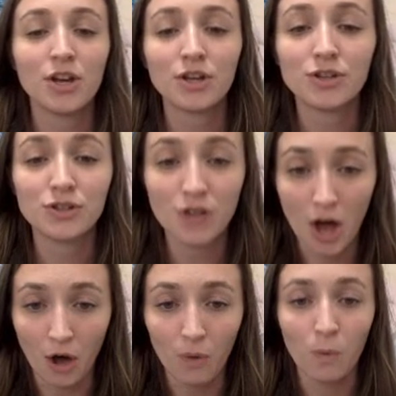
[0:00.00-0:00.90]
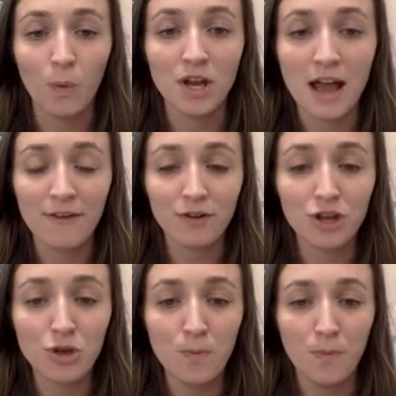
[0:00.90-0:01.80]
So whenever
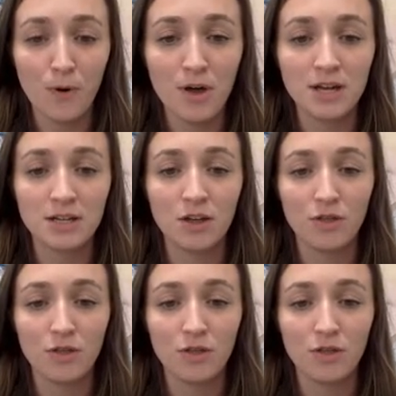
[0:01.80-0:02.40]
you put